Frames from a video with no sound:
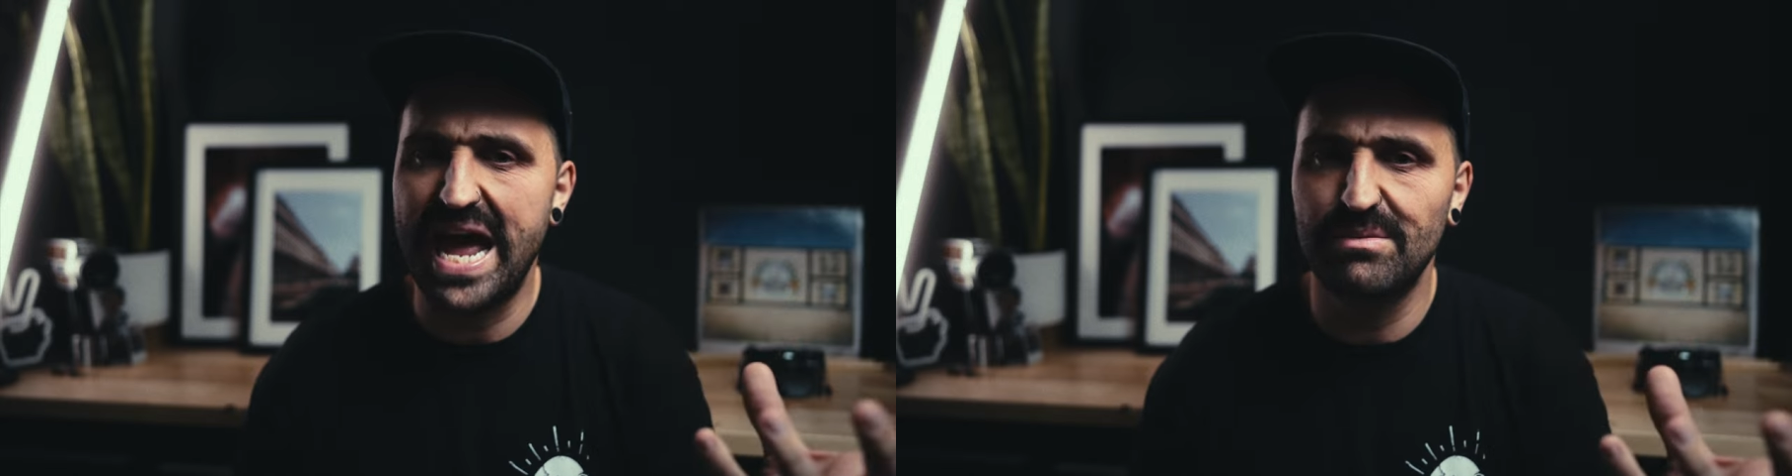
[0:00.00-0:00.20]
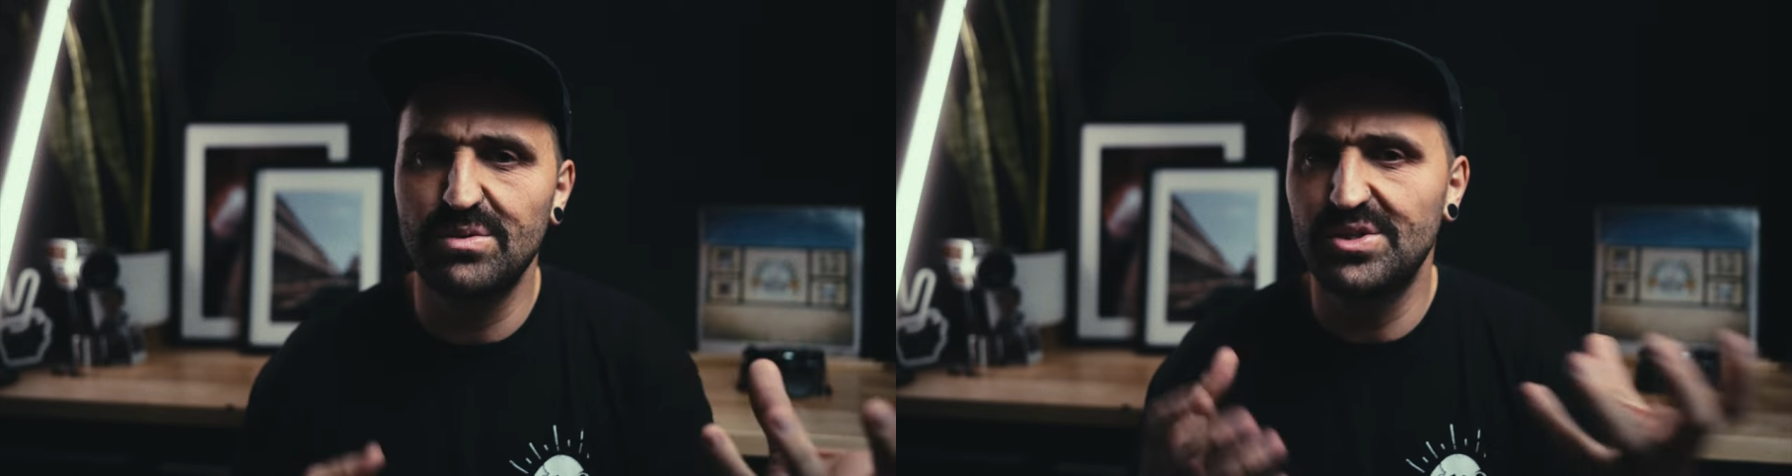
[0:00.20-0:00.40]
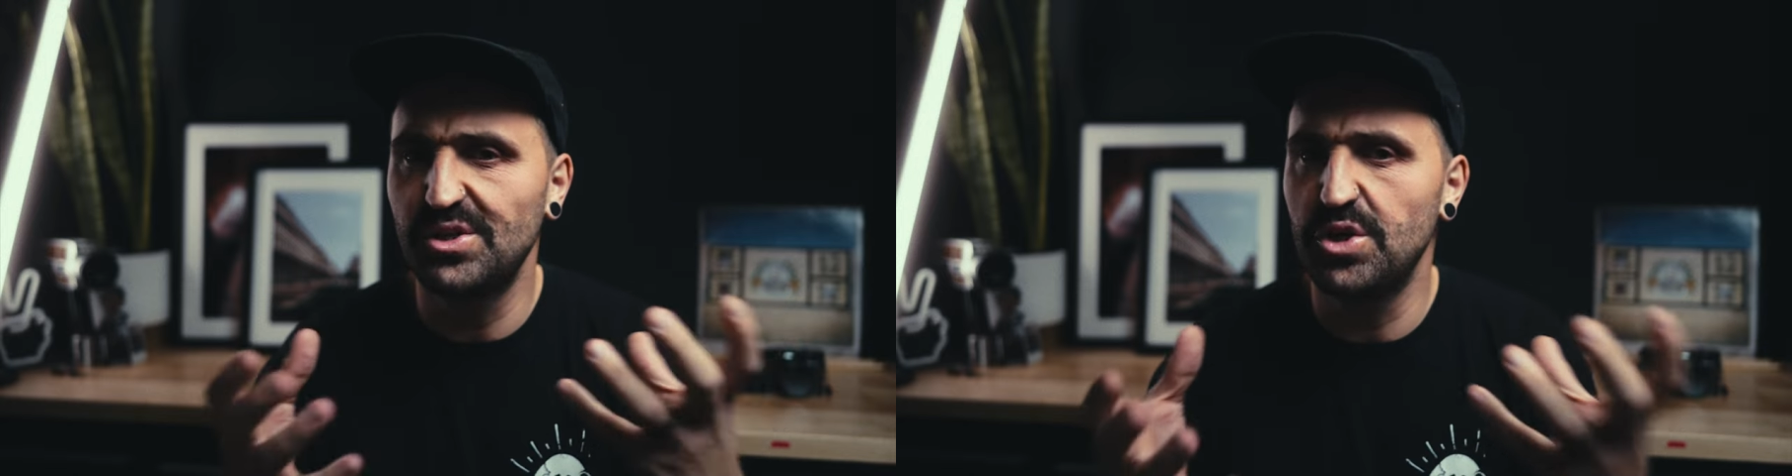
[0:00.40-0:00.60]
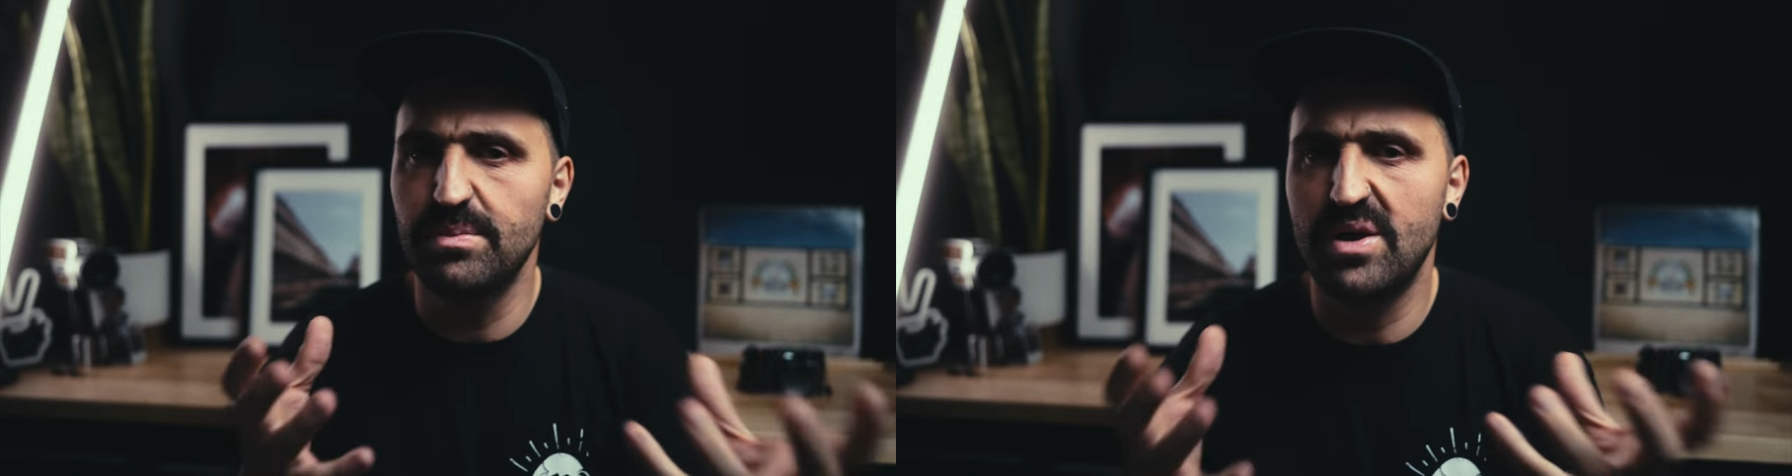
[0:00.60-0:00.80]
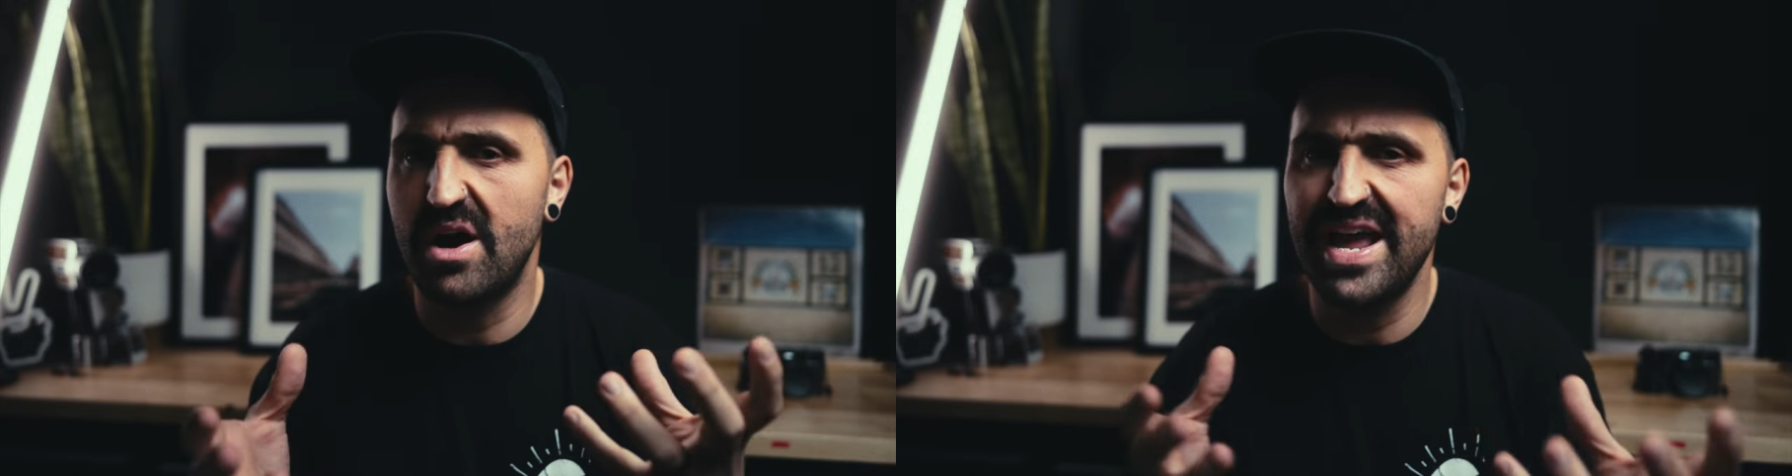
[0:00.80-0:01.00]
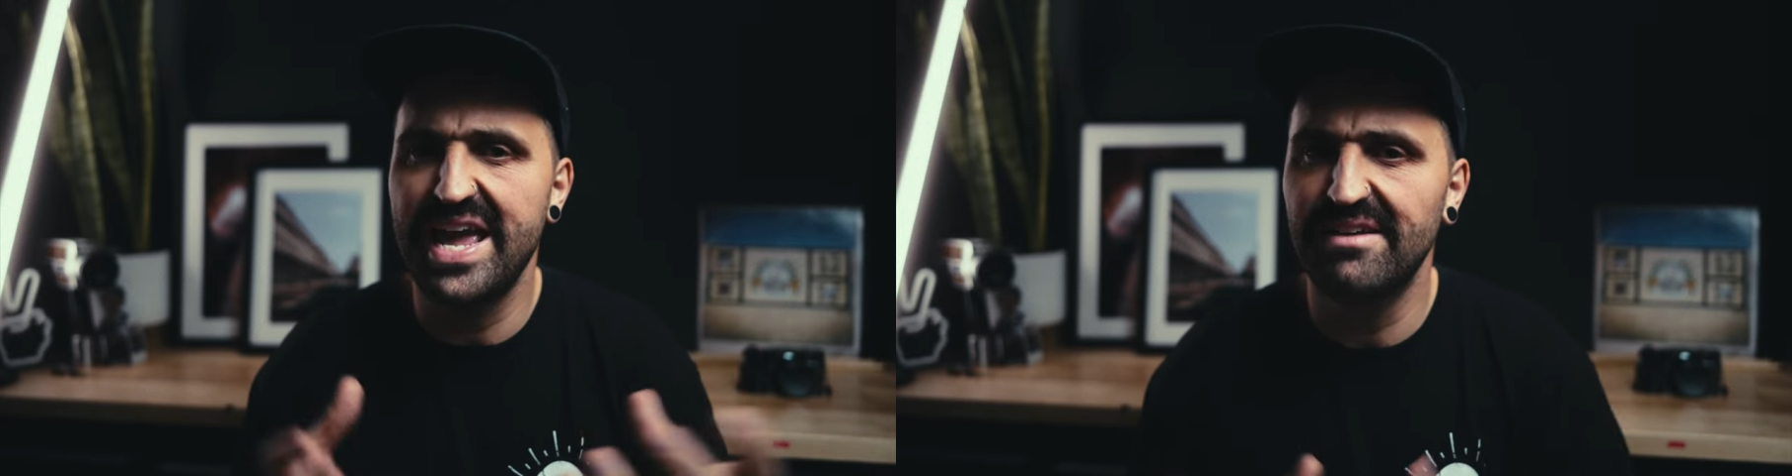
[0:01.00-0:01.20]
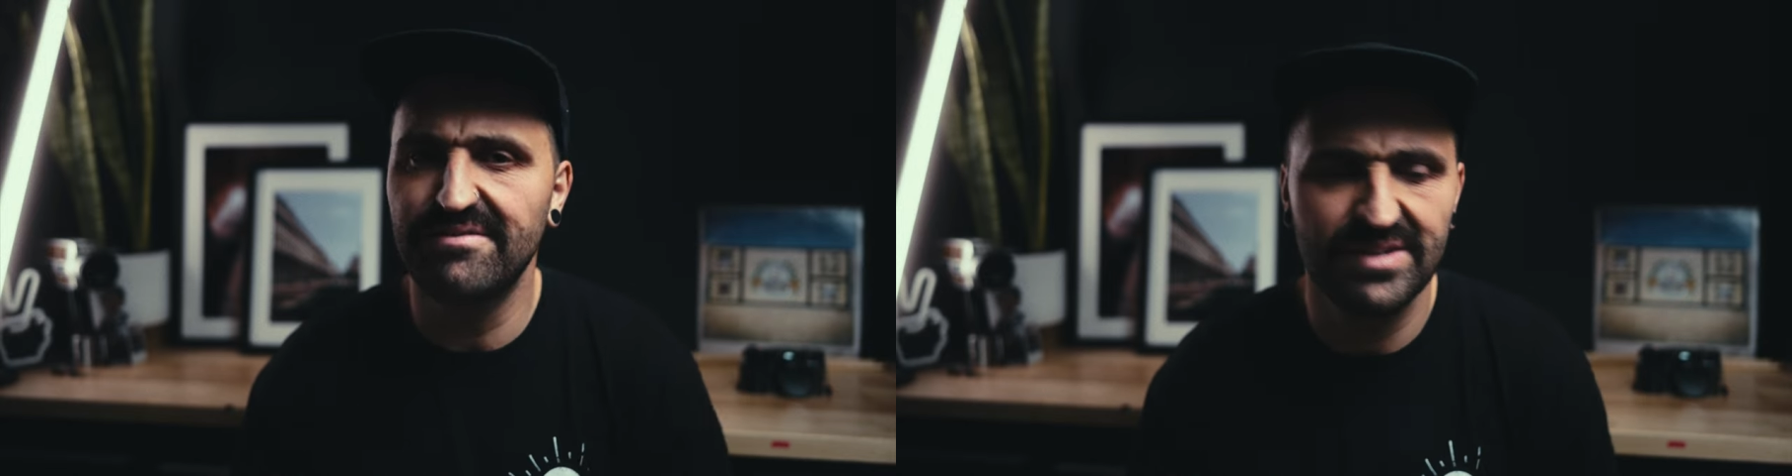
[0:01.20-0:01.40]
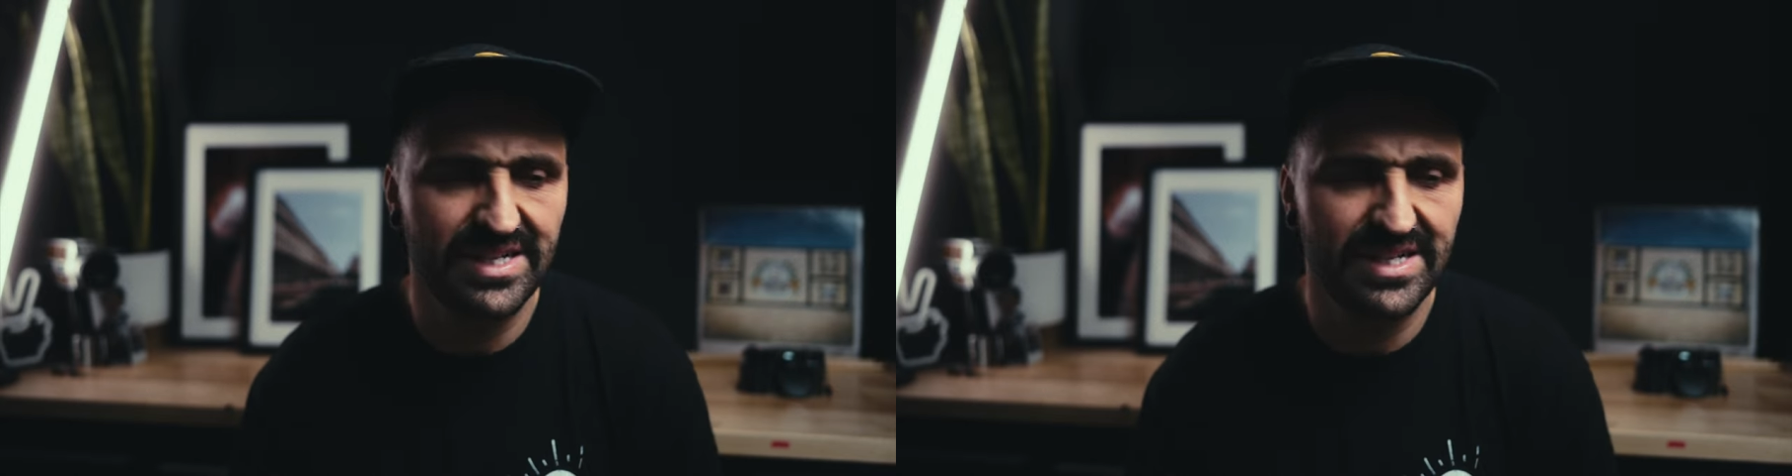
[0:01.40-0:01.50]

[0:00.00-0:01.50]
animal to human IF